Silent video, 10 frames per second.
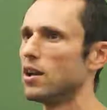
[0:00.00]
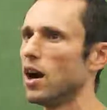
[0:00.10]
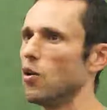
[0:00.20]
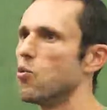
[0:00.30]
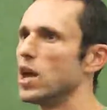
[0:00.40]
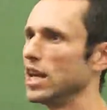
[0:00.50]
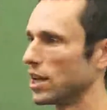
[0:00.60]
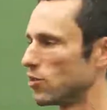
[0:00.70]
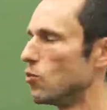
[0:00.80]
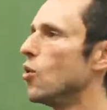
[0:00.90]

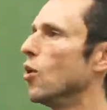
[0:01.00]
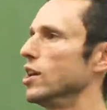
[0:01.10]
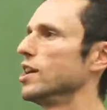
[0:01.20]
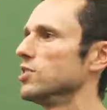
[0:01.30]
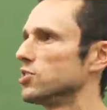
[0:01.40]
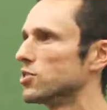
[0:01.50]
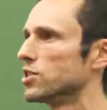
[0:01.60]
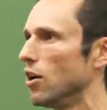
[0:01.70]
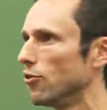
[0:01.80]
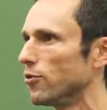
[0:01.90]
winning the war against the
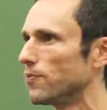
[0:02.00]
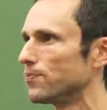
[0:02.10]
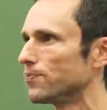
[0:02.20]
self.